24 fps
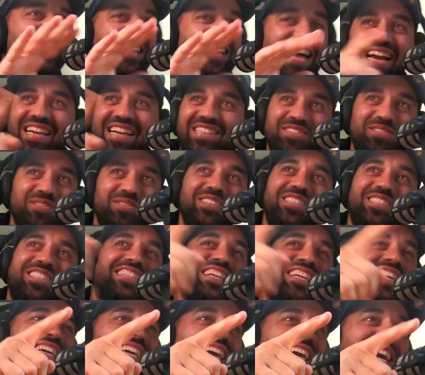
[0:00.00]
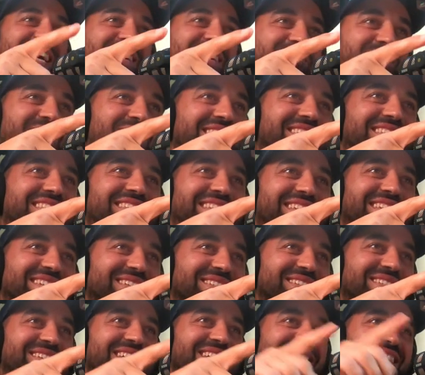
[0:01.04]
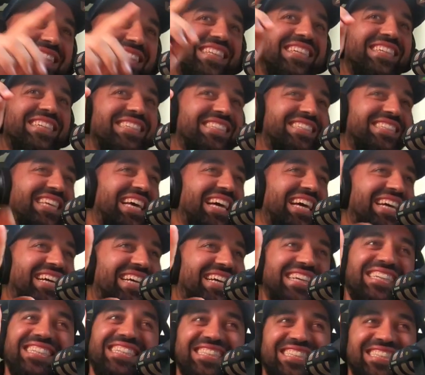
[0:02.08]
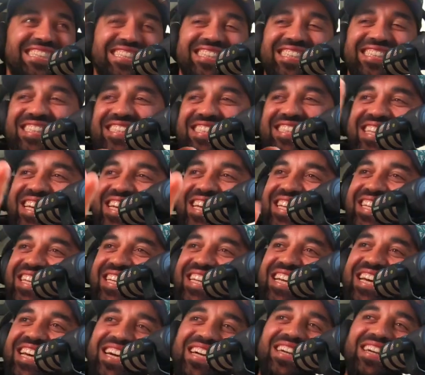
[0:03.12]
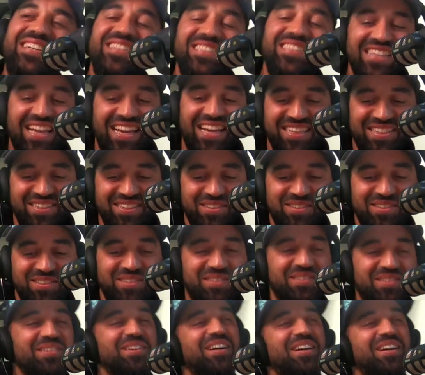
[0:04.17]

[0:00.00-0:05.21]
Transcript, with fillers: that. I switched Margarita. the camera to you the second she said it because I knew.